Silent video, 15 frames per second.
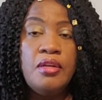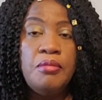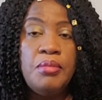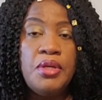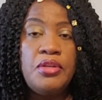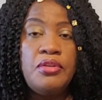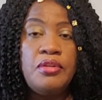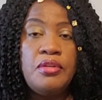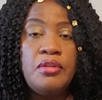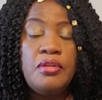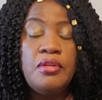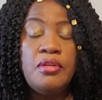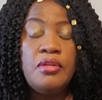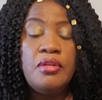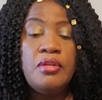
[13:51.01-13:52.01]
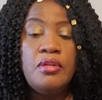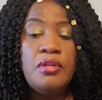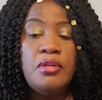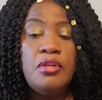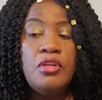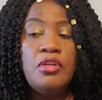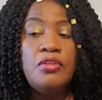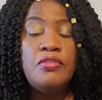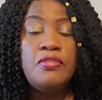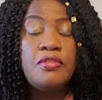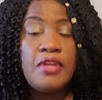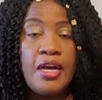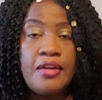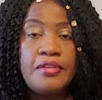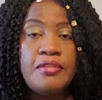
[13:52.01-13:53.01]
But
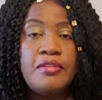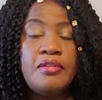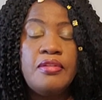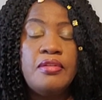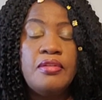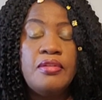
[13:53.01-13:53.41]
start.